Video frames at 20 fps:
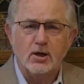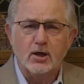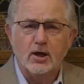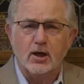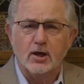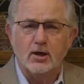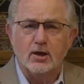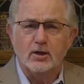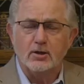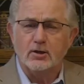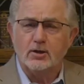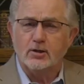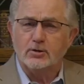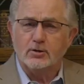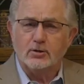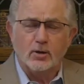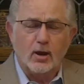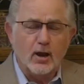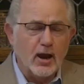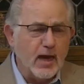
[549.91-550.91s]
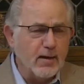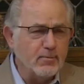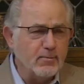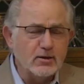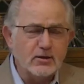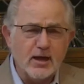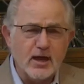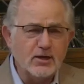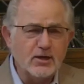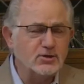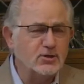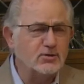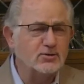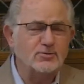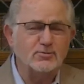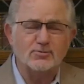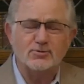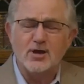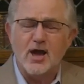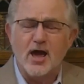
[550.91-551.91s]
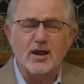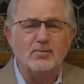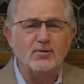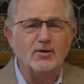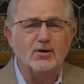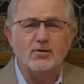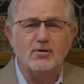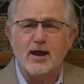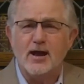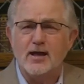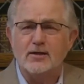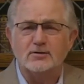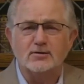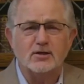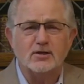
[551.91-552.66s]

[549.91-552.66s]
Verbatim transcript: Uh, Lamentations, Solomon cried out,